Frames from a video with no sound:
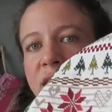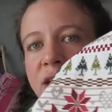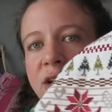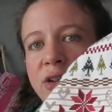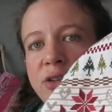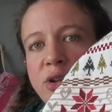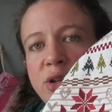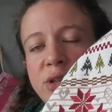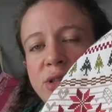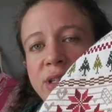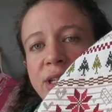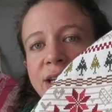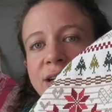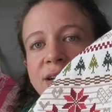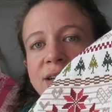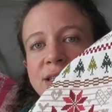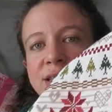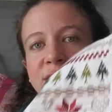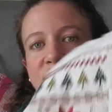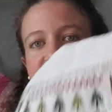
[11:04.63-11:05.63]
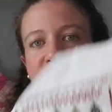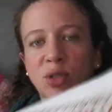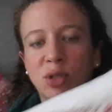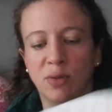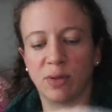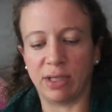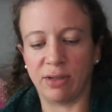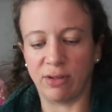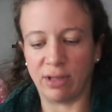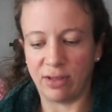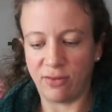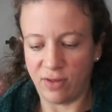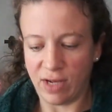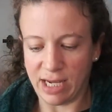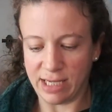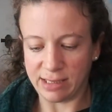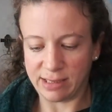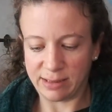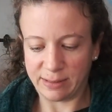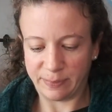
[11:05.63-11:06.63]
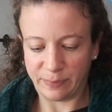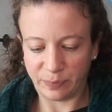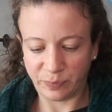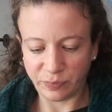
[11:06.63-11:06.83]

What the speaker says: on all the letters and those go really, really fast.